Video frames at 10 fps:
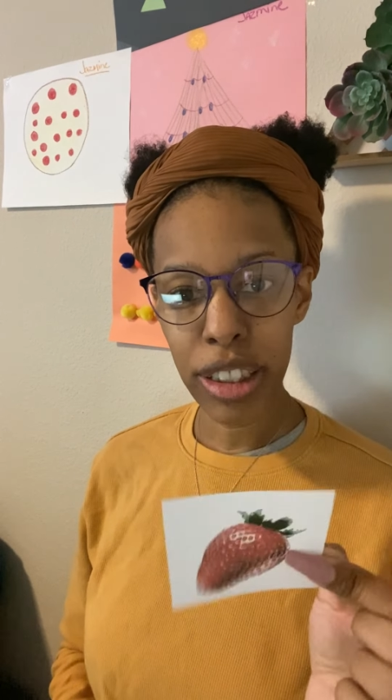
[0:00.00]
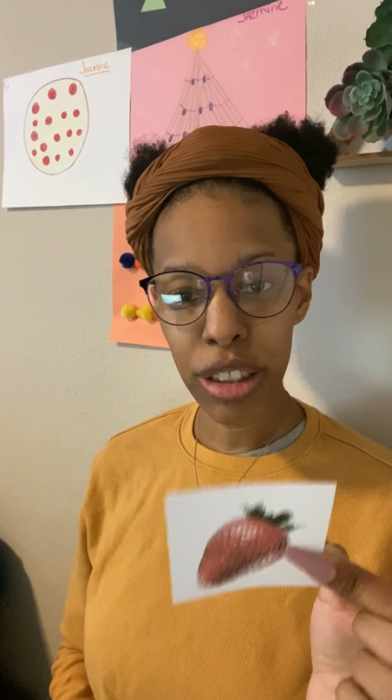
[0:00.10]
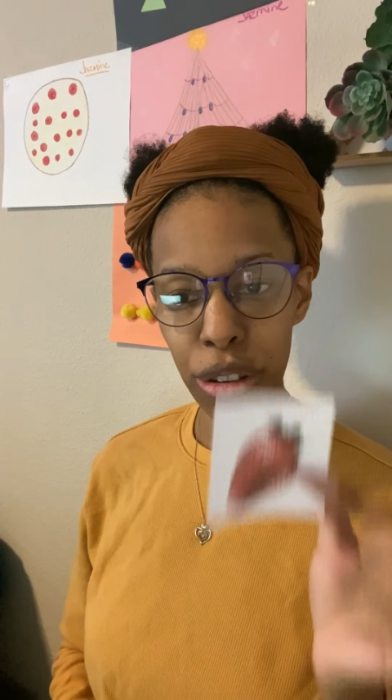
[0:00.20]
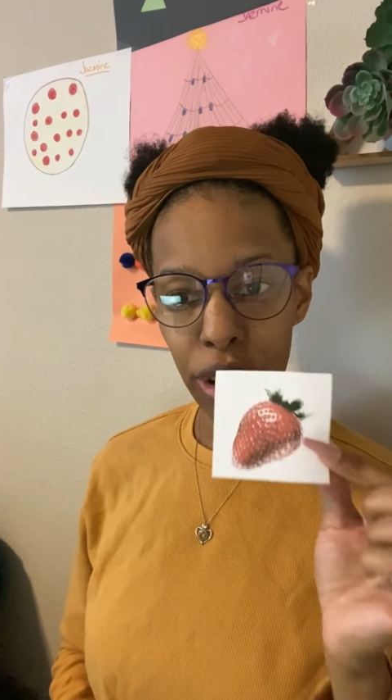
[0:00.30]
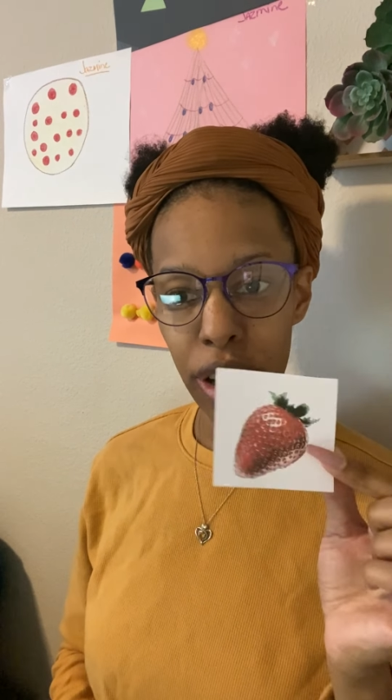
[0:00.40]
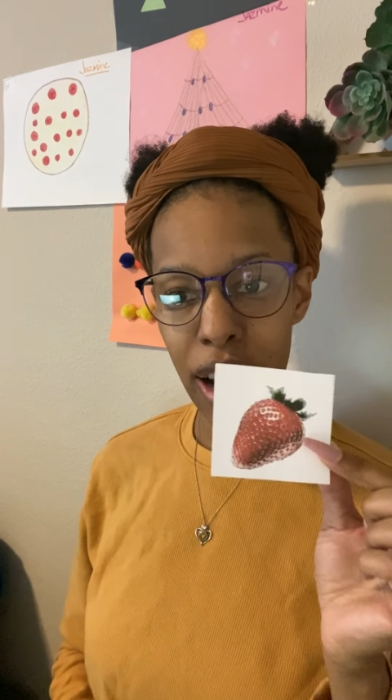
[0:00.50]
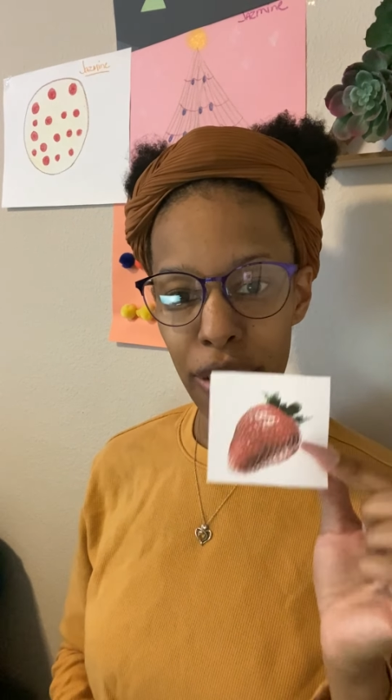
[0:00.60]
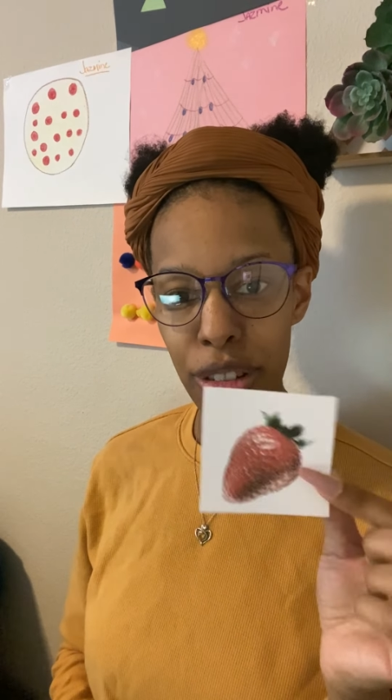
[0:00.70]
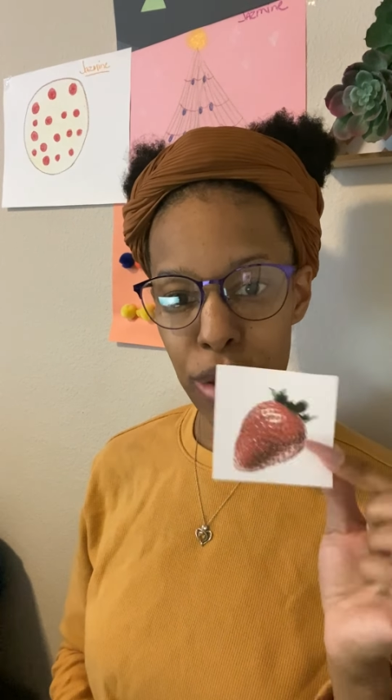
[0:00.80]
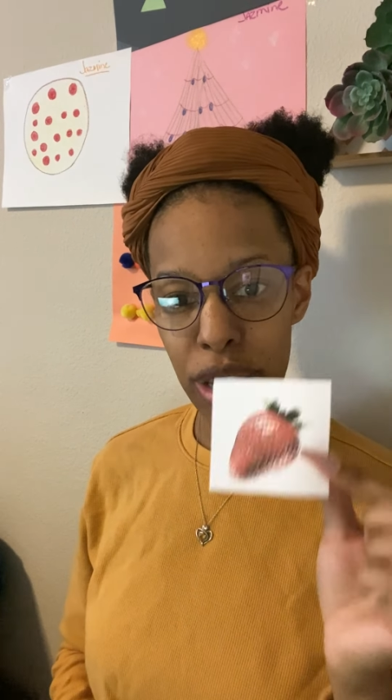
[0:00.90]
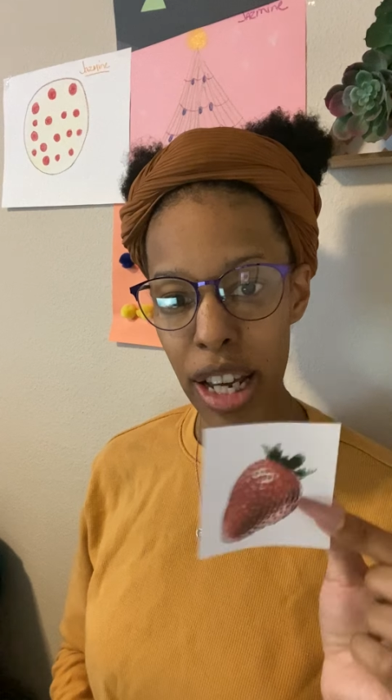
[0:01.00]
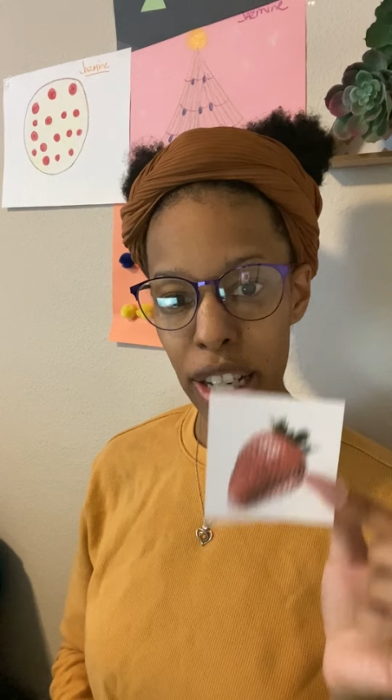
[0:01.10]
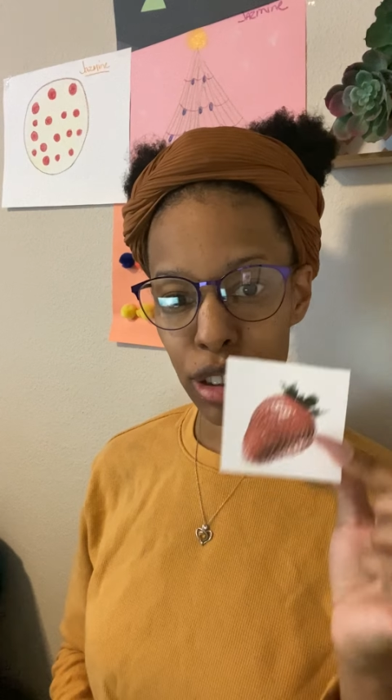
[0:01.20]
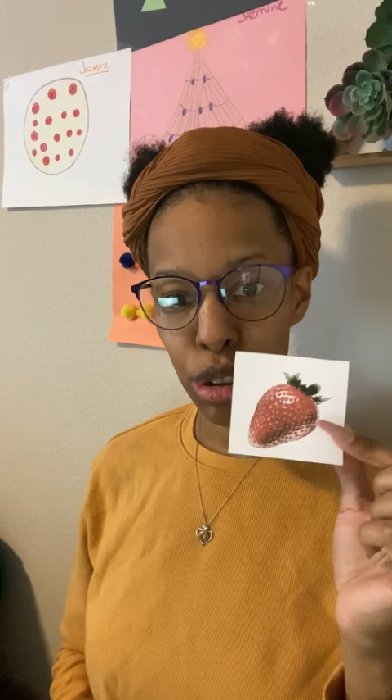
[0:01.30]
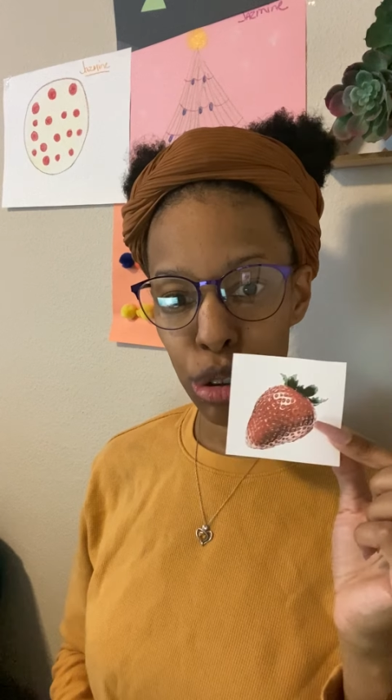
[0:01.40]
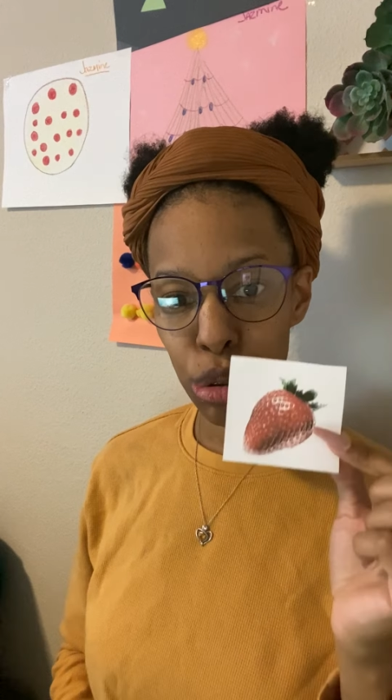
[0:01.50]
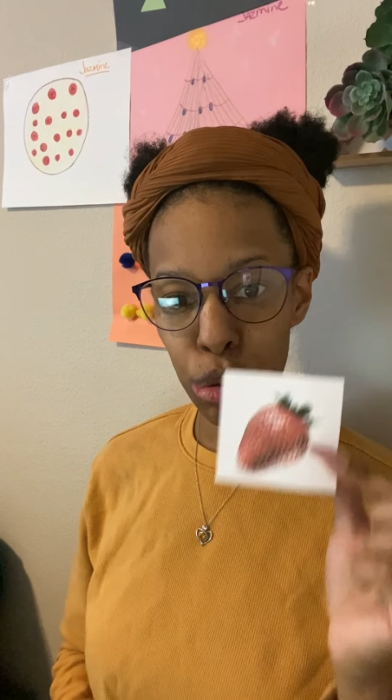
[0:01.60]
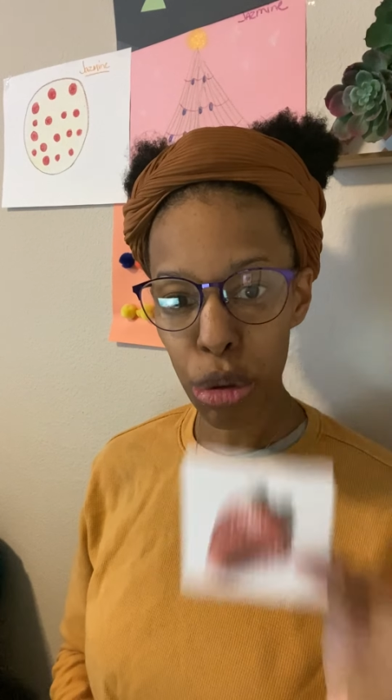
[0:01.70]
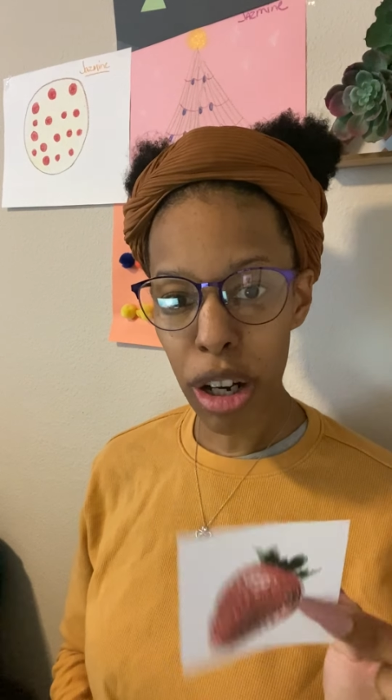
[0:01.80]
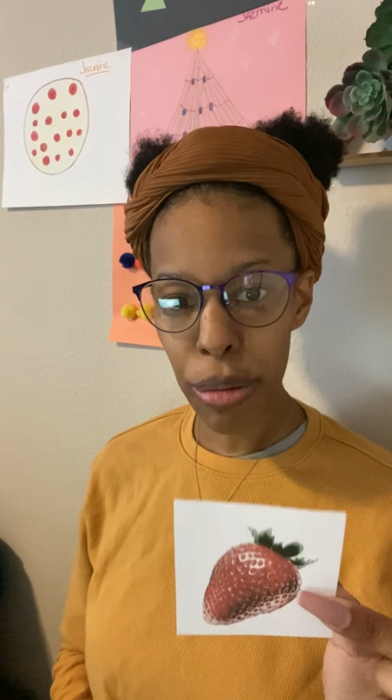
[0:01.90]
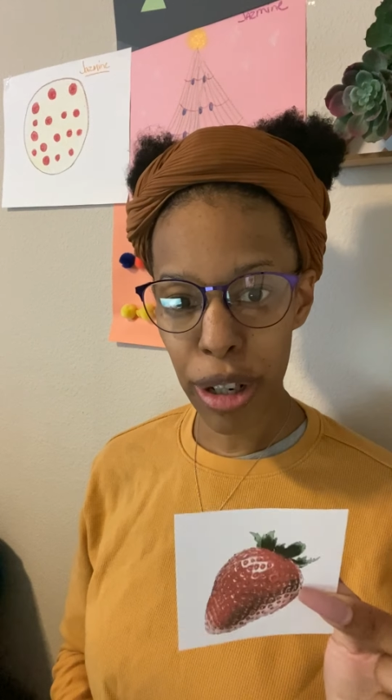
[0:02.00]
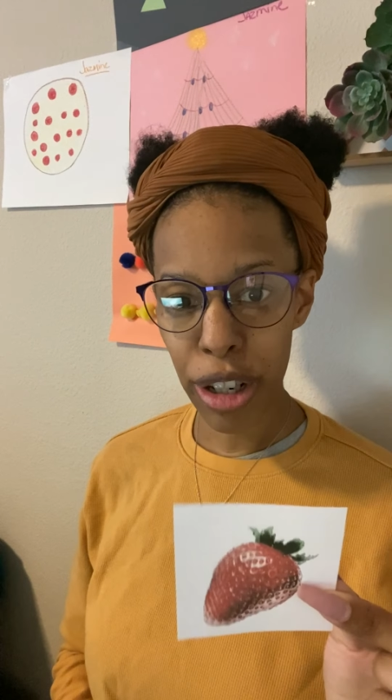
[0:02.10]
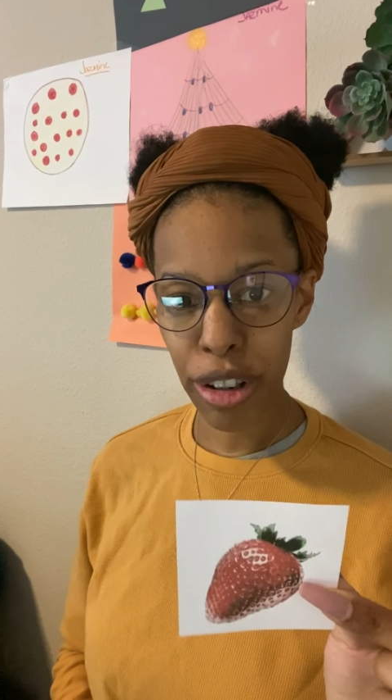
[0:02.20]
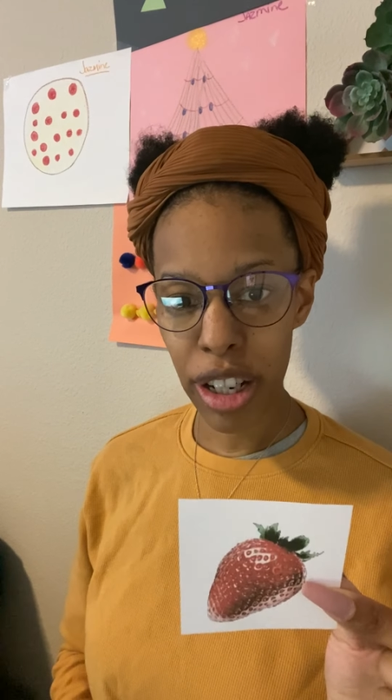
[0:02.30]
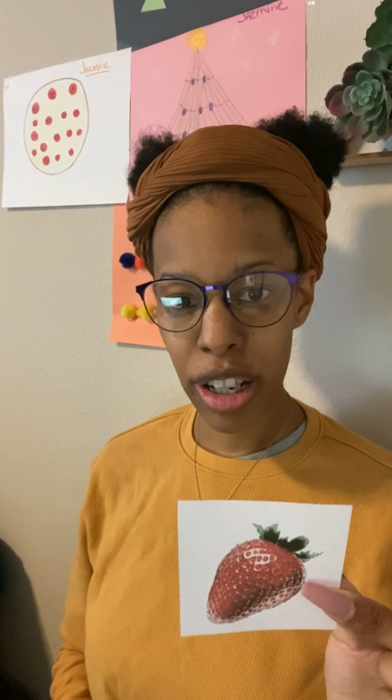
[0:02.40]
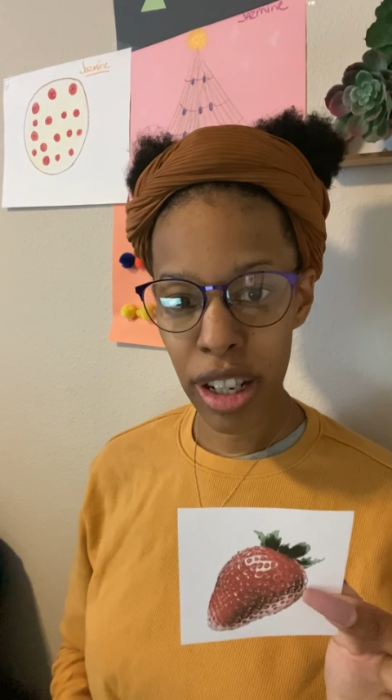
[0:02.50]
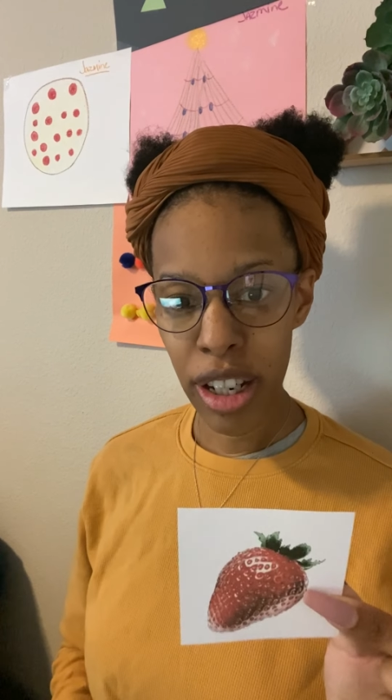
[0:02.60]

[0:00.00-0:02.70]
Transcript: So you're gonna have them say it, strawberry,